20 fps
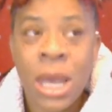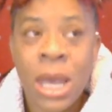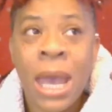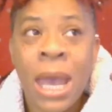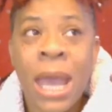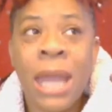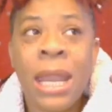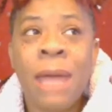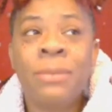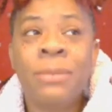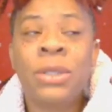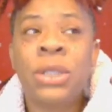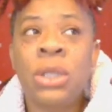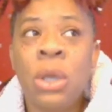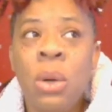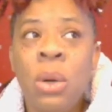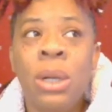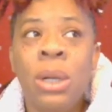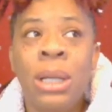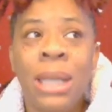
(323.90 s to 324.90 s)
And I'm
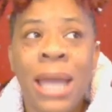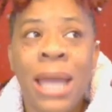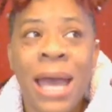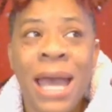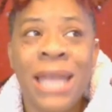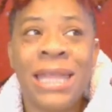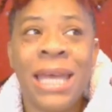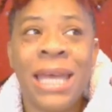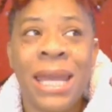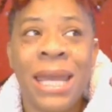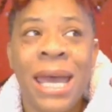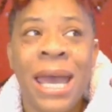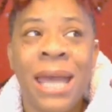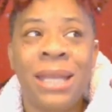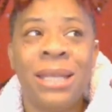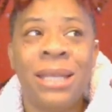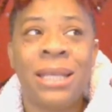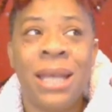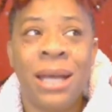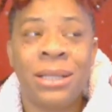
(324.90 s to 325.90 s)
so glad that I
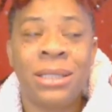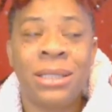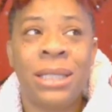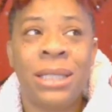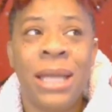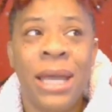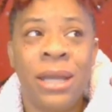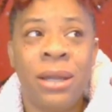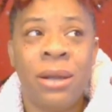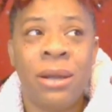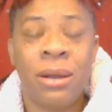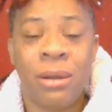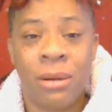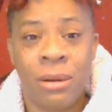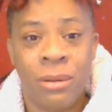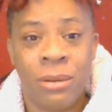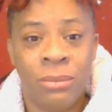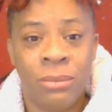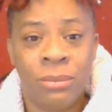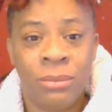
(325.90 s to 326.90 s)
had a doctor like
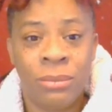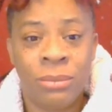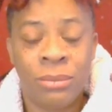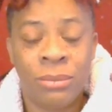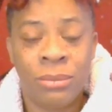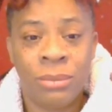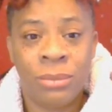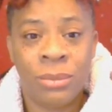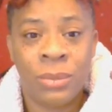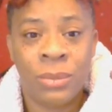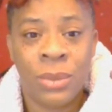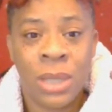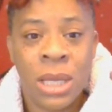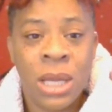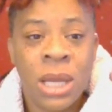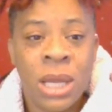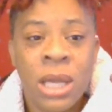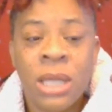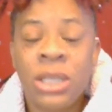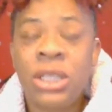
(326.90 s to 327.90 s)
her.
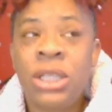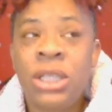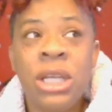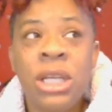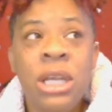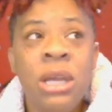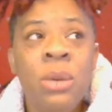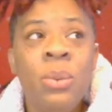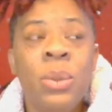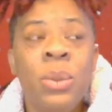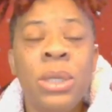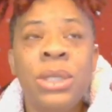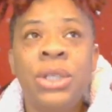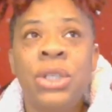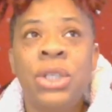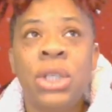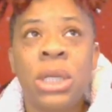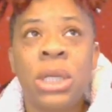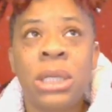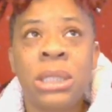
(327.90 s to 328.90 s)
She
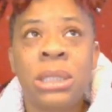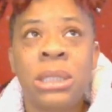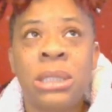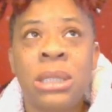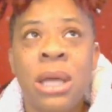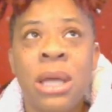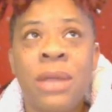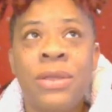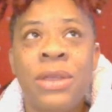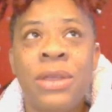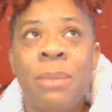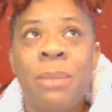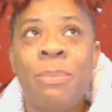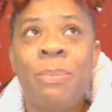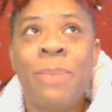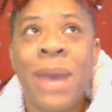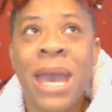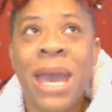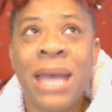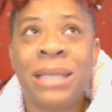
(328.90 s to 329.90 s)
was just the
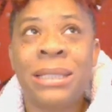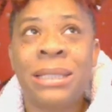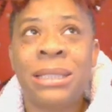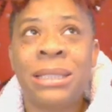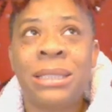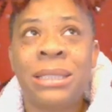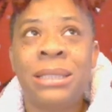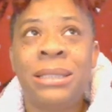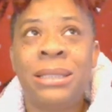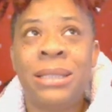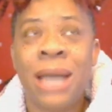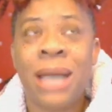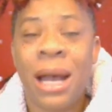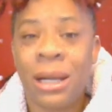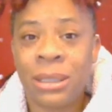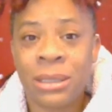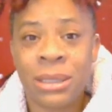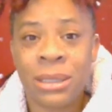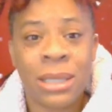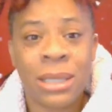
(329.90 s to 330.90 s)
best
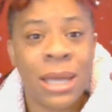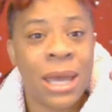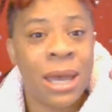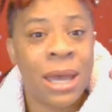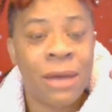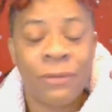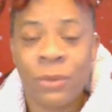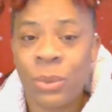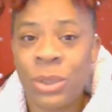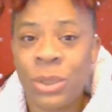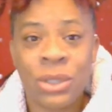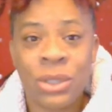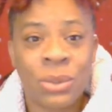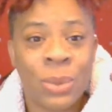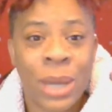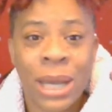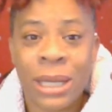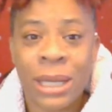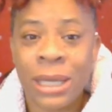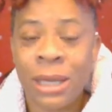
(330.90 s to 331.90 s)
doctor ever, which is
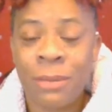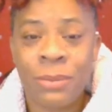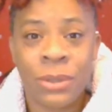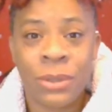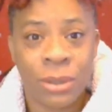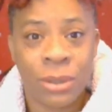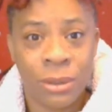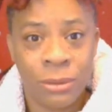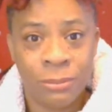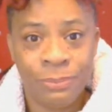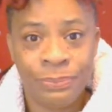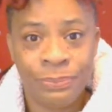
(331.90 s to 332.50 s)
why I kept her.